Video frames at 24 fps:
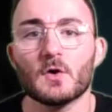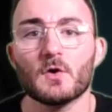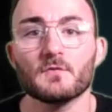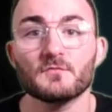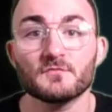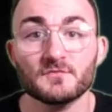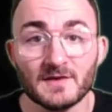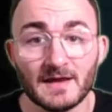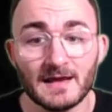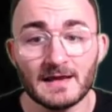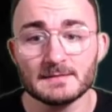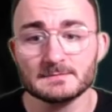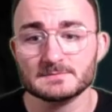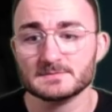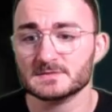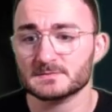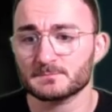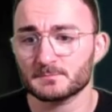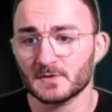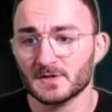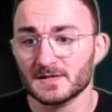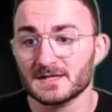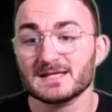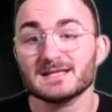of games,
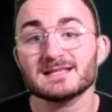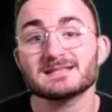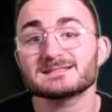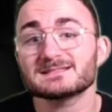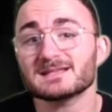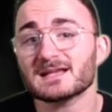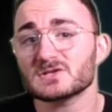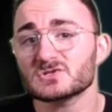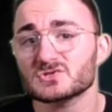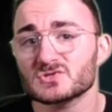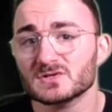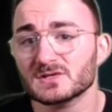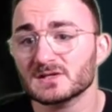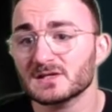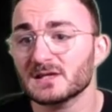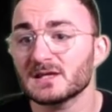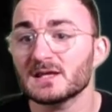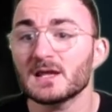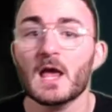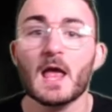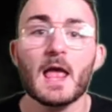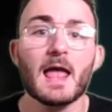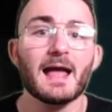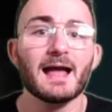but it's
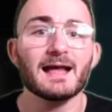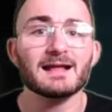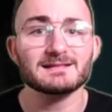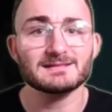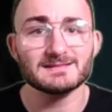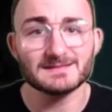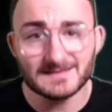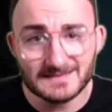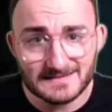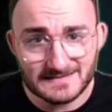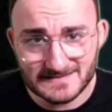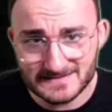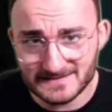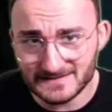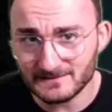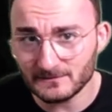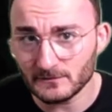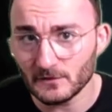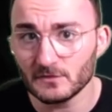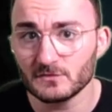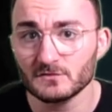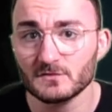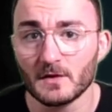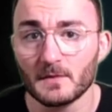actually at least in
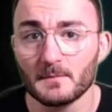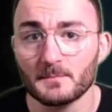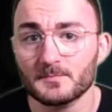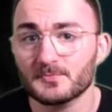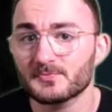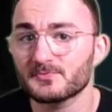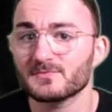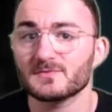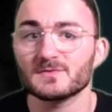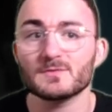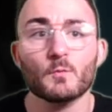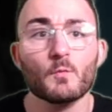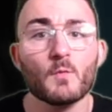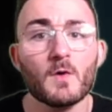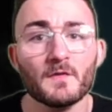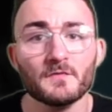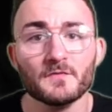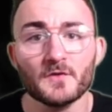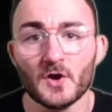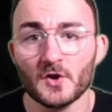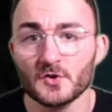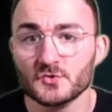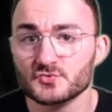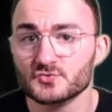the top
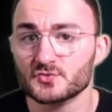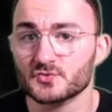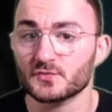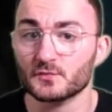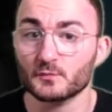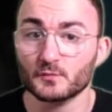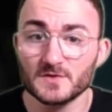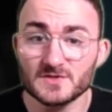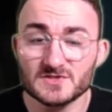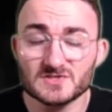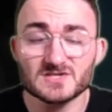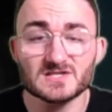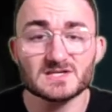100, which